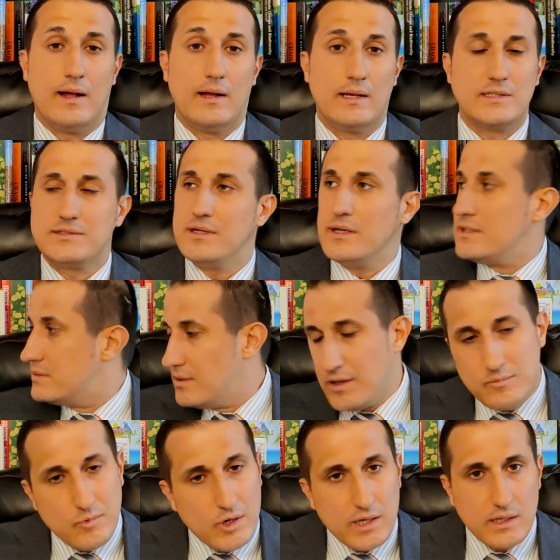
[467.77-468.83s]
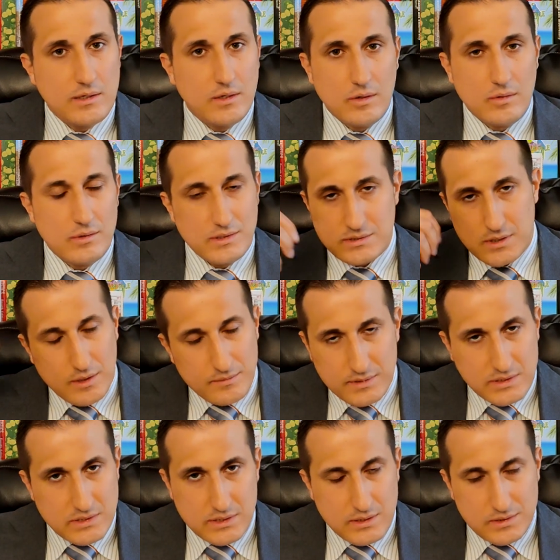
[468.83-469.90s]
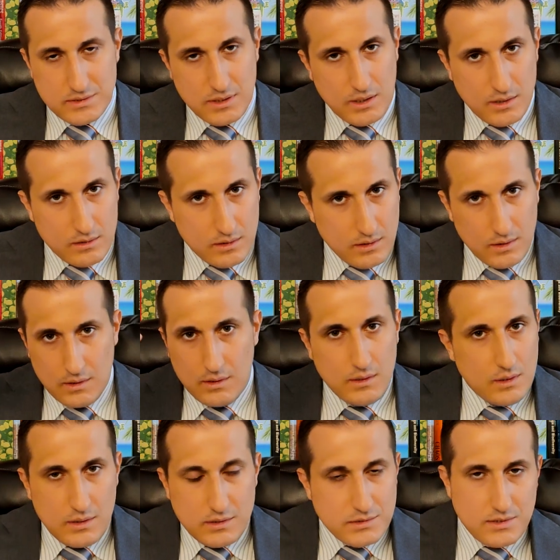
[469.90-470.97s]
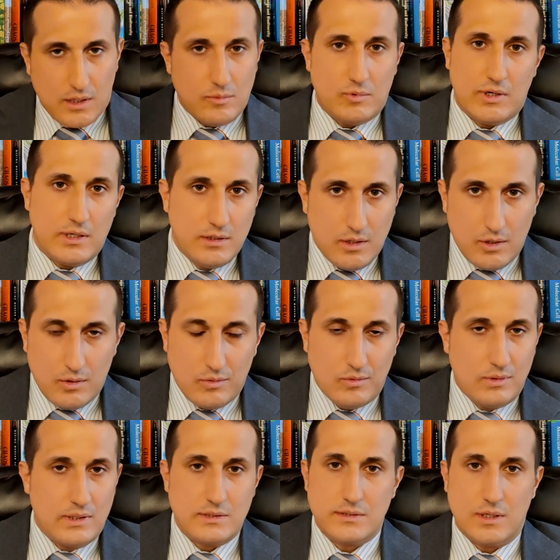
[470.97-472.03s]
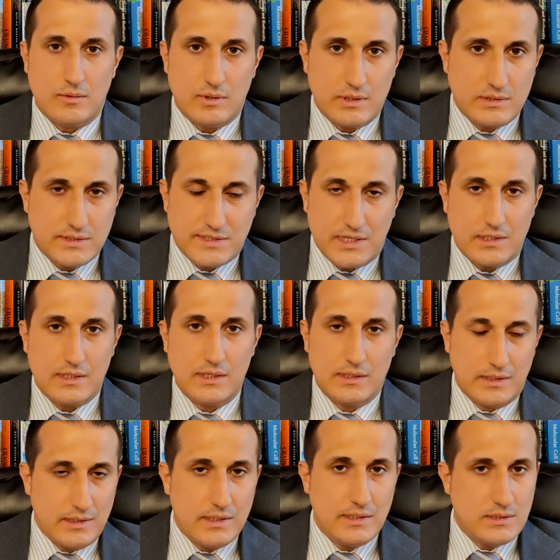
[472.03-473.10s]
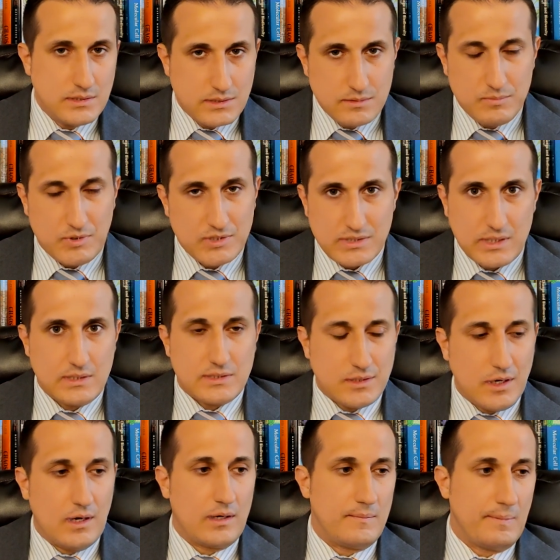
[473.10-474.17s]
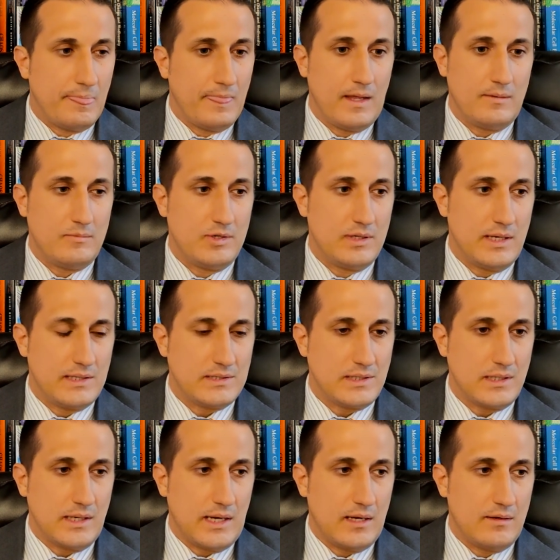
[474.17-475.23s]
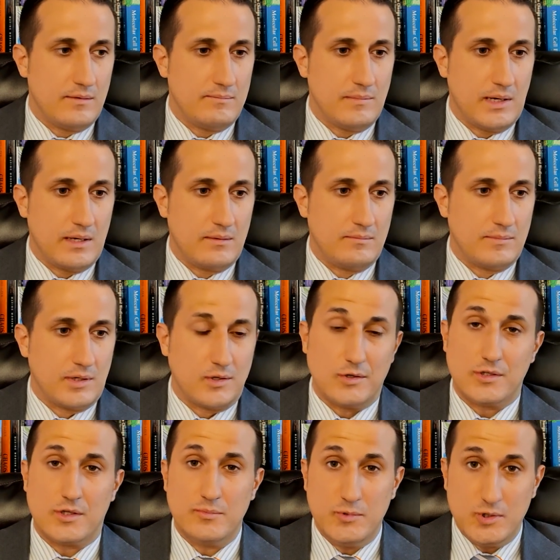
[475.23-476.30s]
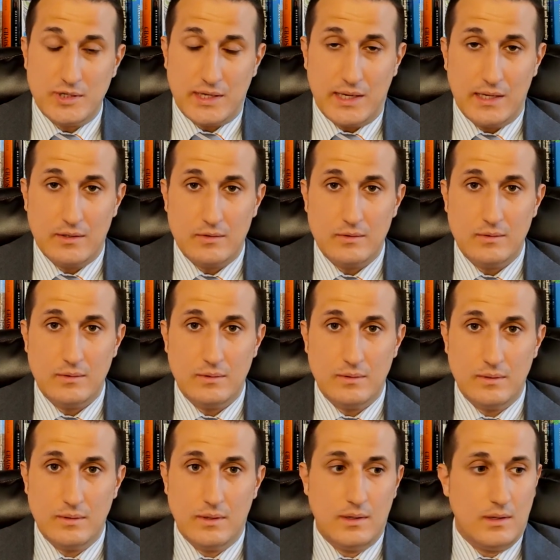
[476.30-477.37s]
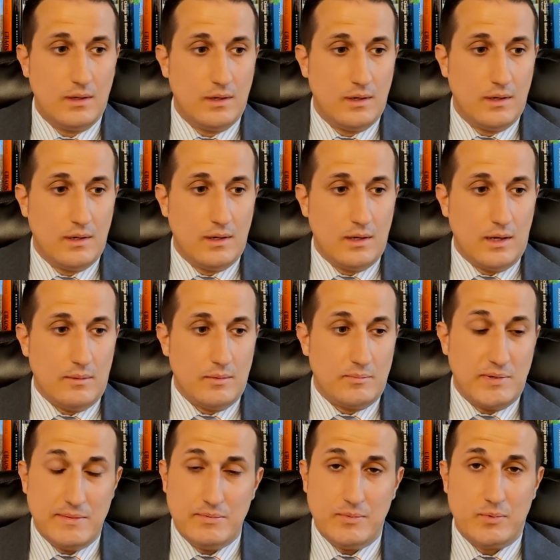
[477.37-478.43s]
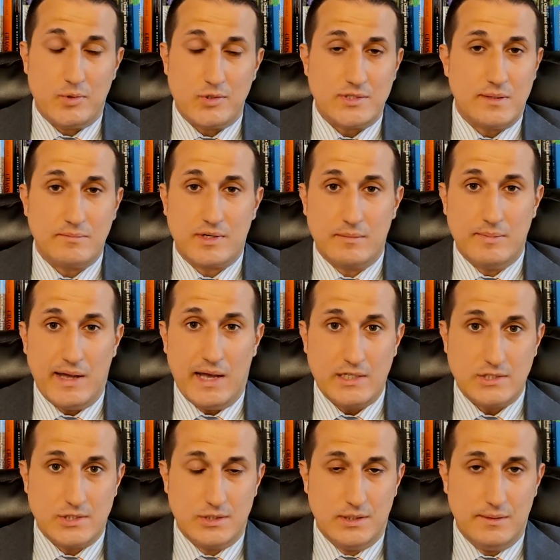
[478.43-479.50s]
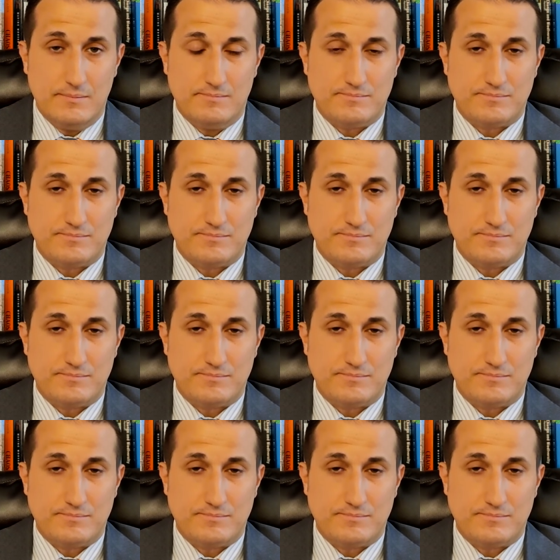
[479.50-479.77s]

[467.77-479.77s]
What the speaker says: It's not what I know. It's not what I know. It's not what I studied. It is, but it's not. I'm realizing I'm a good communicator. I'm a people person. I'm compassionate.